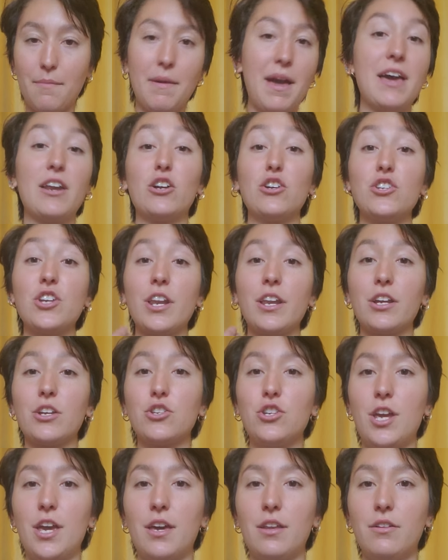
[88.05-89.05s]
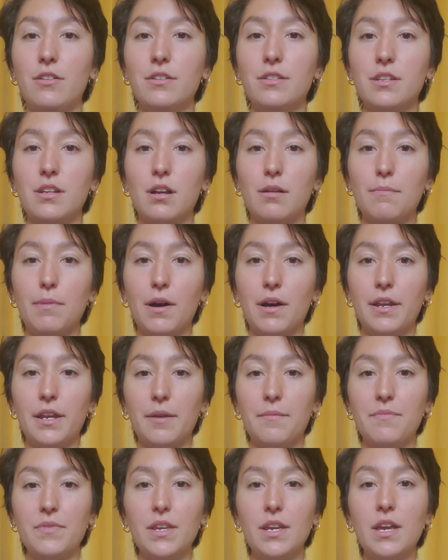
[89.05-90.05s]
energetic channels in our body.
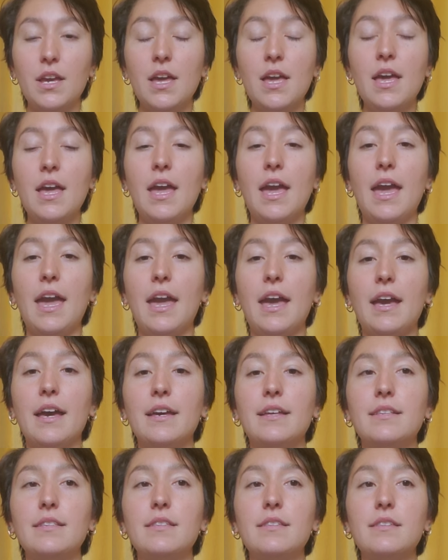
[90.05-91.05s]
And